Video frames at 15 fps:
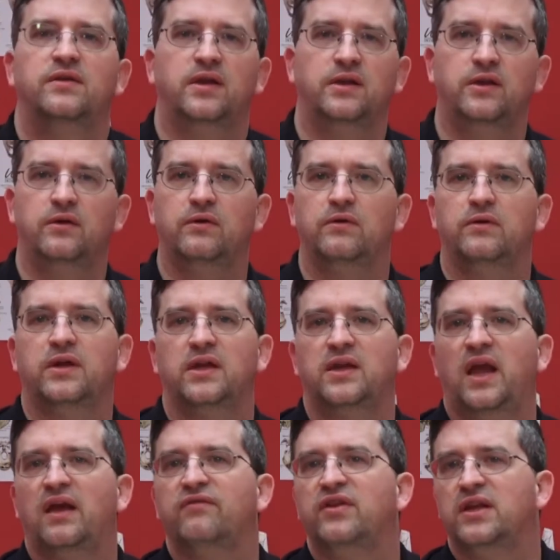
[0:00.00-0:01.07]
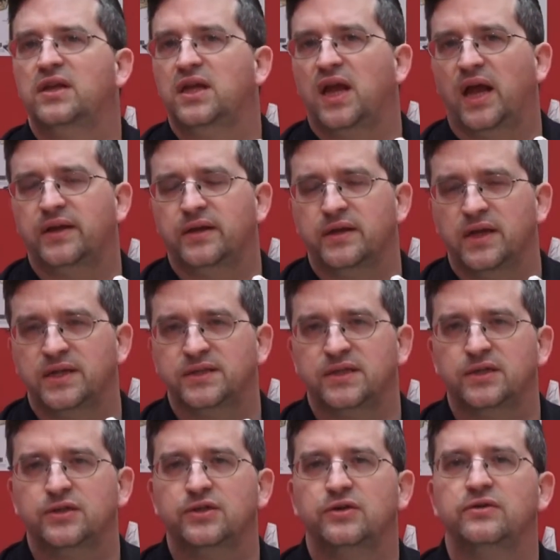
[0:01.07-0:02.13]
then you can have
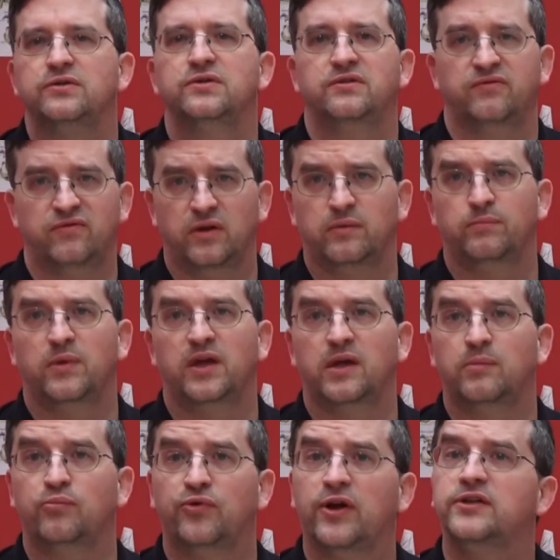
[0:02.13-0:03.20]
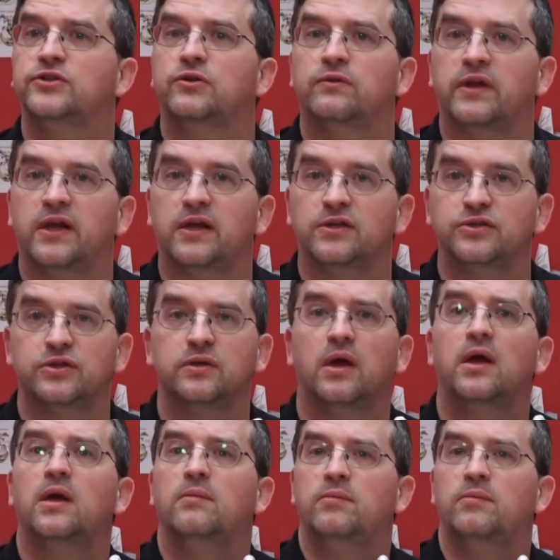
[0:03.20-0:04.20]
incontinence issues from uh, pressure leakage